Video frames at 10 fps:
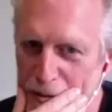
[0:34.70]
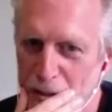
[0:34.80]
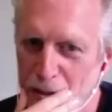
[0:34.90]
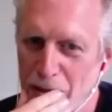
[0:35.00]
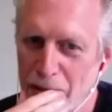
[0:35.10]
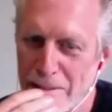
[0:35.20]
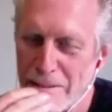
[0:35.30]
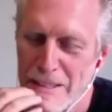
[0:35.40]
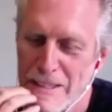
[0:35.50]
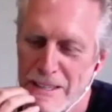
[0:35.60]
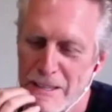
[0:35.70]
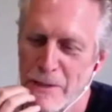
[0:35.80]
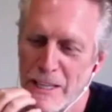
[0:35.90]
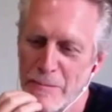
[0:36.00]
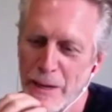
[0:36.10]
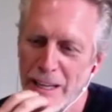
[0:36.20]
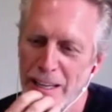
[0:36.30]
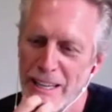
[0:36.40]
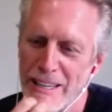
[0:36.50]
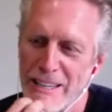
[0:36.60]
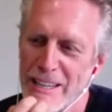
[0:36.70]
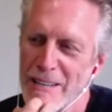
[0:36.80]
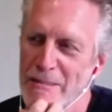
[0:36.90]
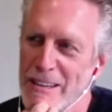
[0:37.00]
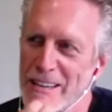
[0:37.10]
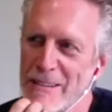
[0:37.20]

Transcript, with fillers: You know, it's that my, easy. That's all you have in, to do.